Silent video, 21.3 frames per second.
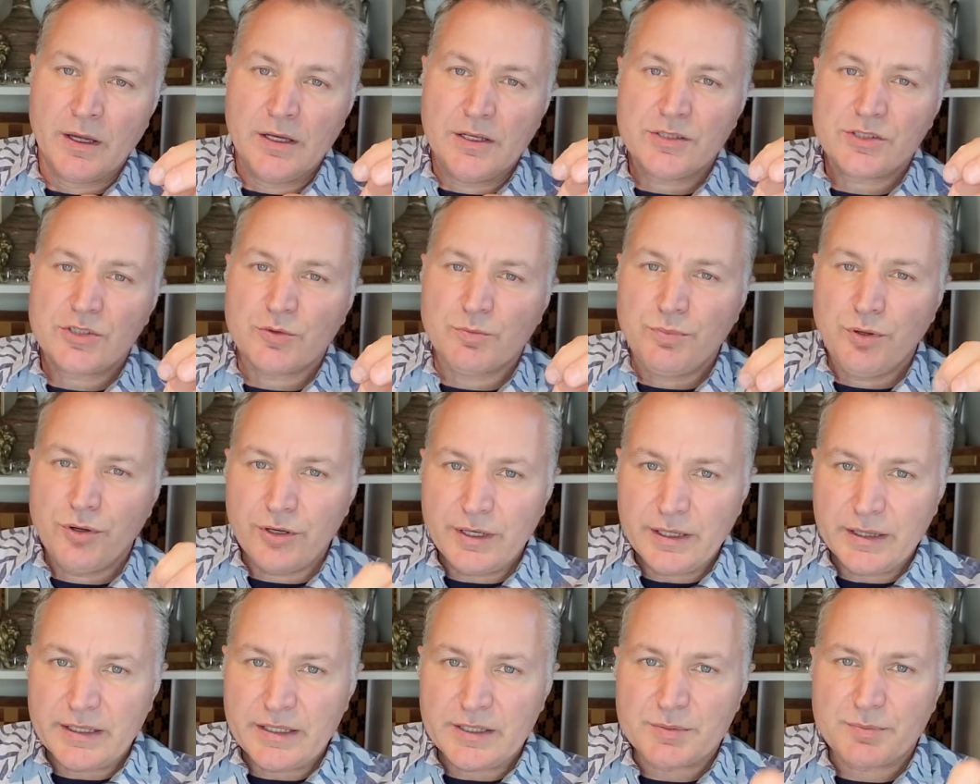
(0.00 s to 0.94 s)
So
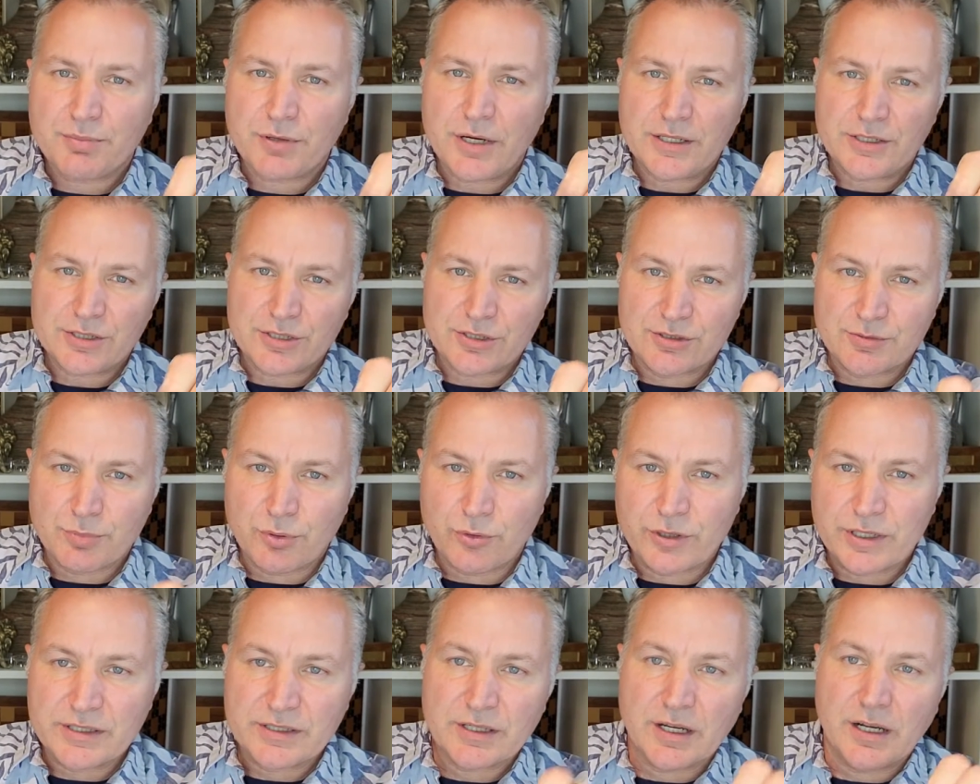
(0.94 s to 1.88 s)
putting these pressure
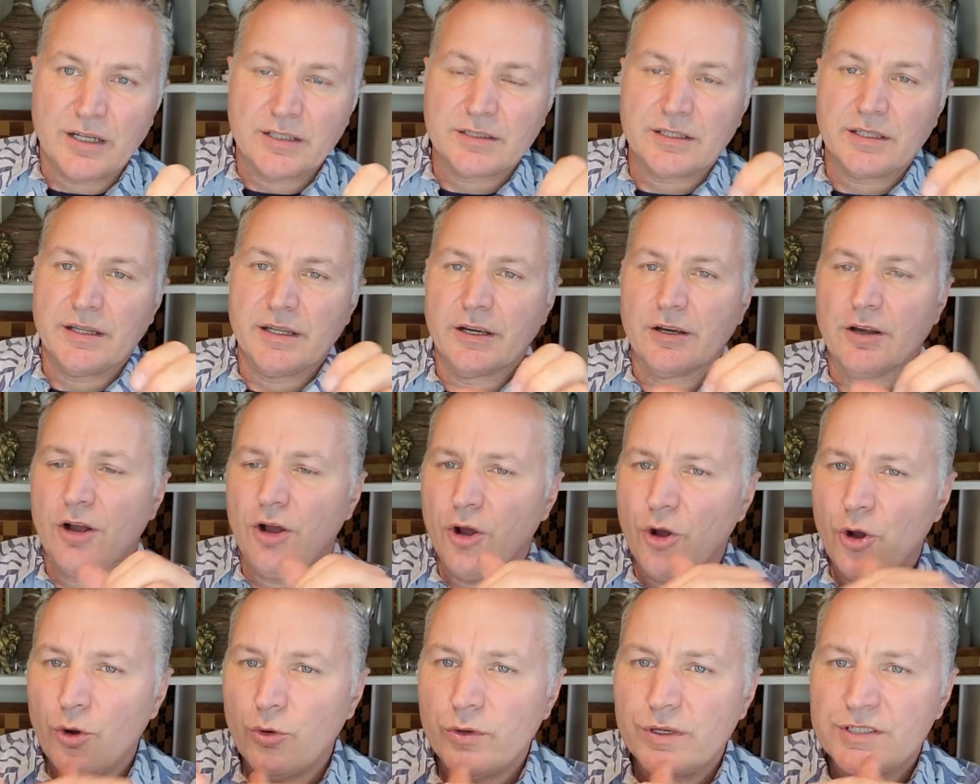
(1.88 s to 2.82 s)
points onto there,
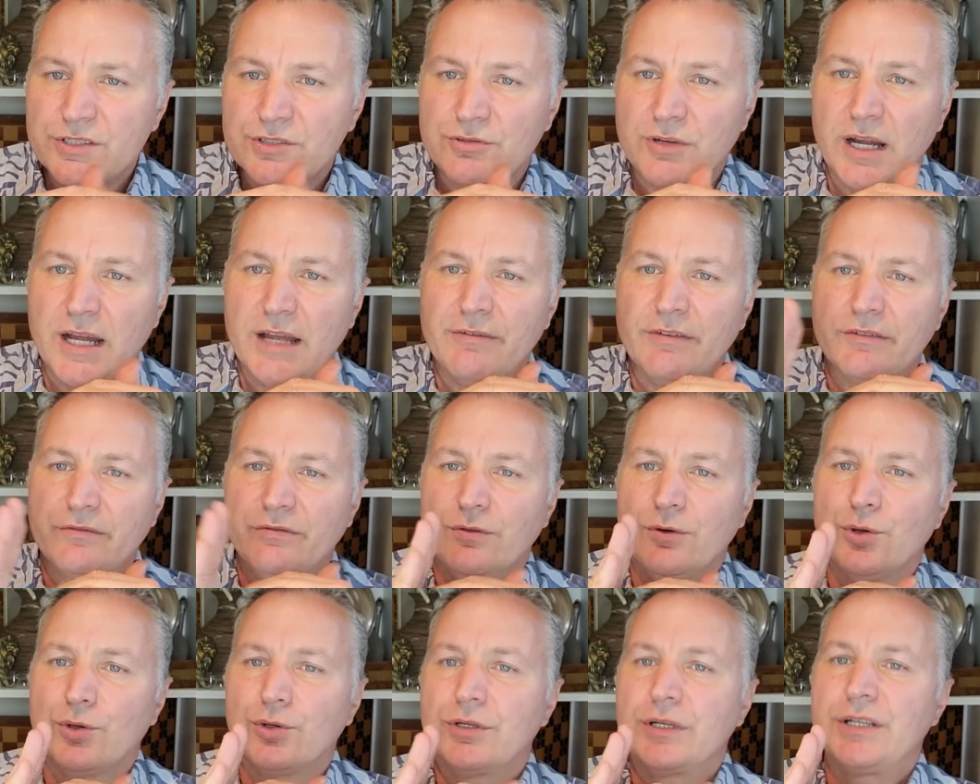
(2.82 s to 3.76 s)
always driving
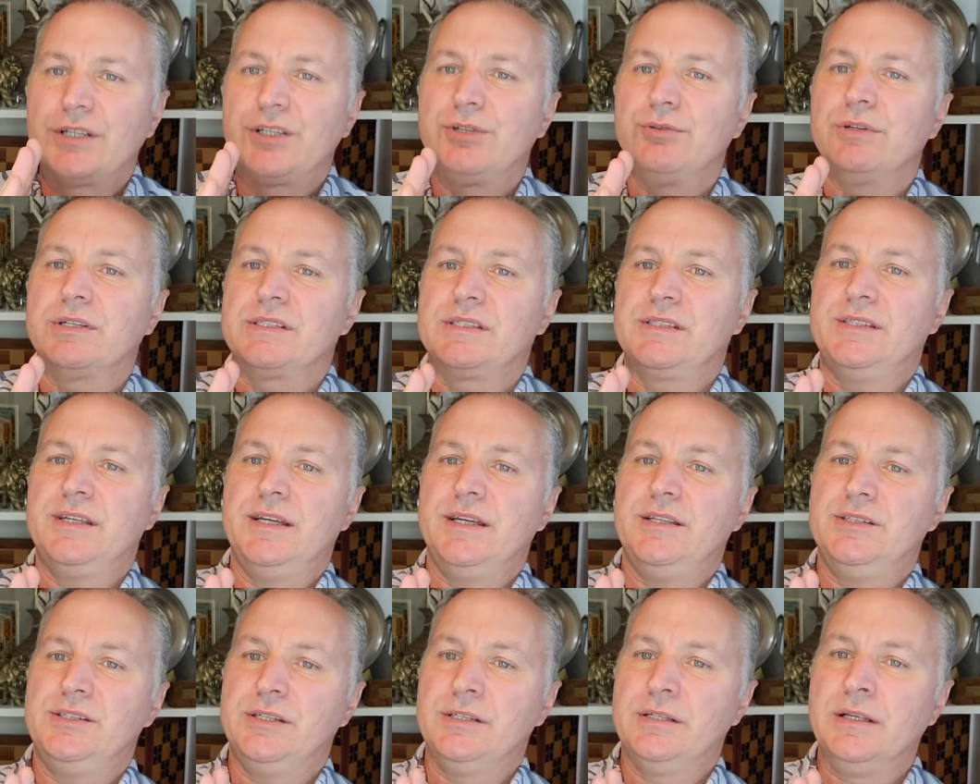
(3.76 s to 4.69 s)
forward into
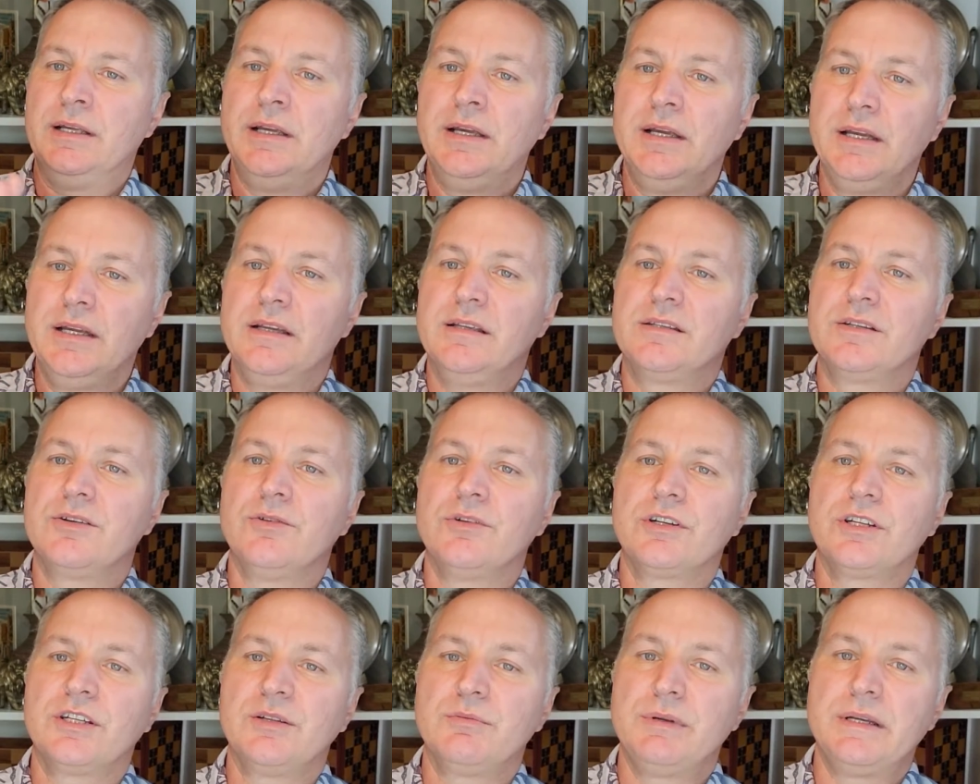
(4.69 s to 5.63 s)
extension, is
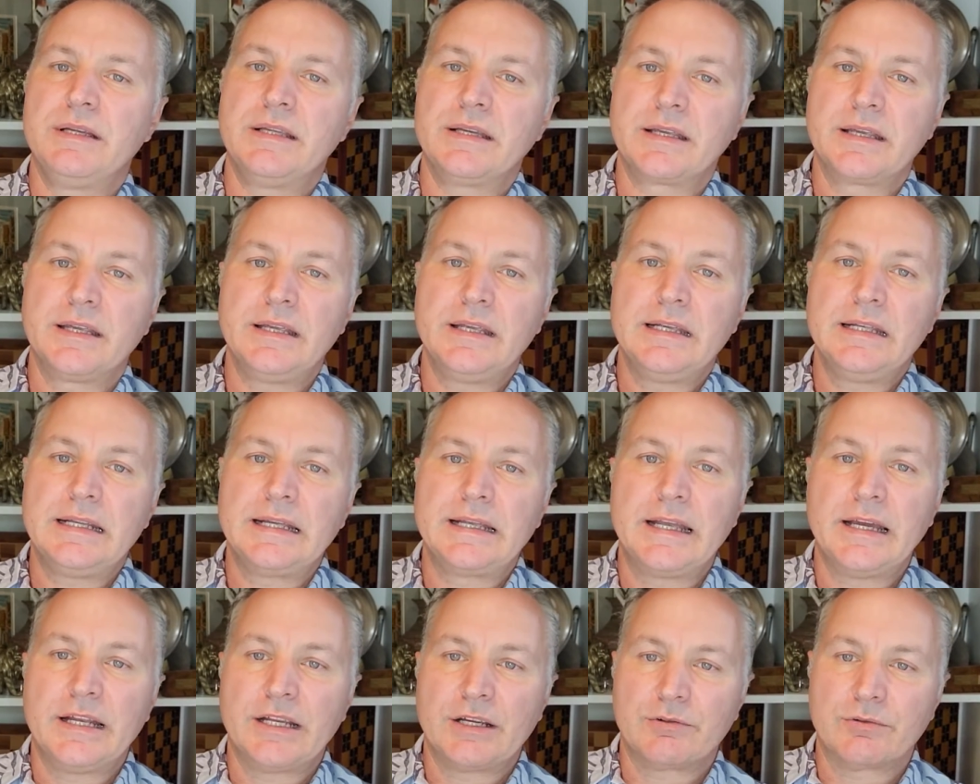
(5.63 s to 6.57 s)
going to be the key to
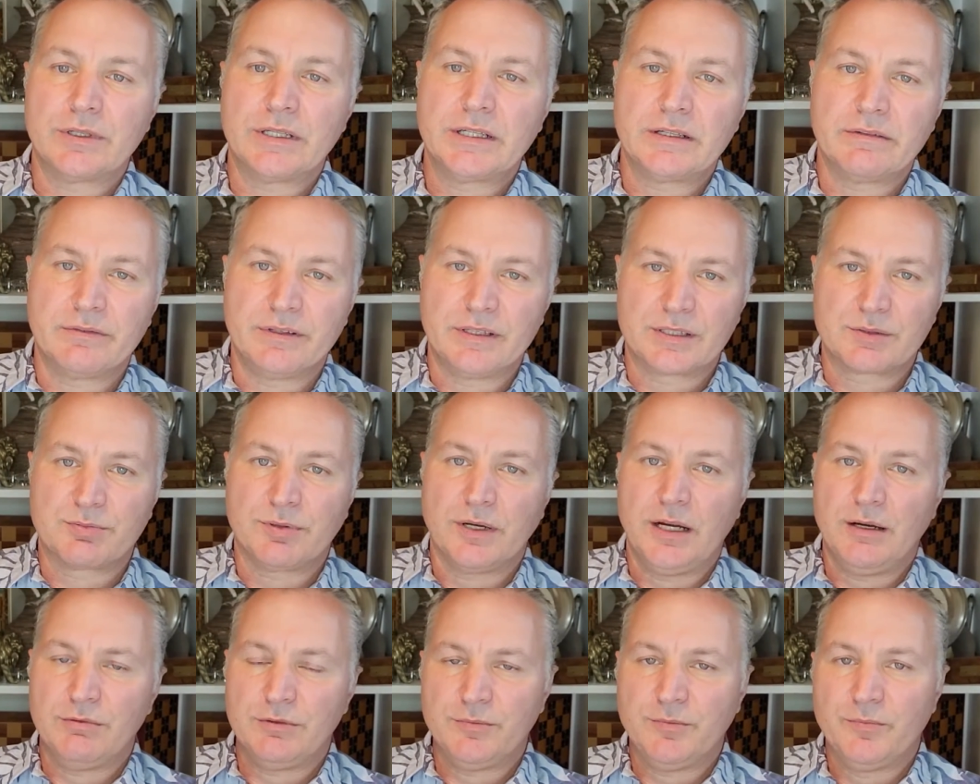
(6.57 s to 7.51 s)
getting rid of this
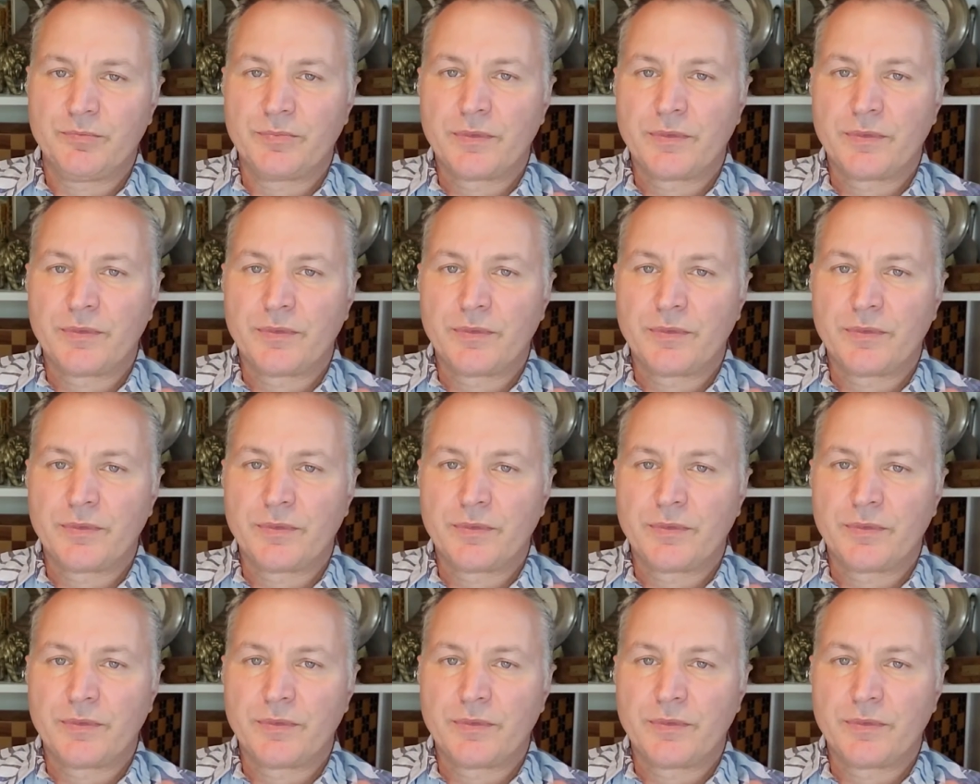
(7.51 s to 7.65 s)
problem.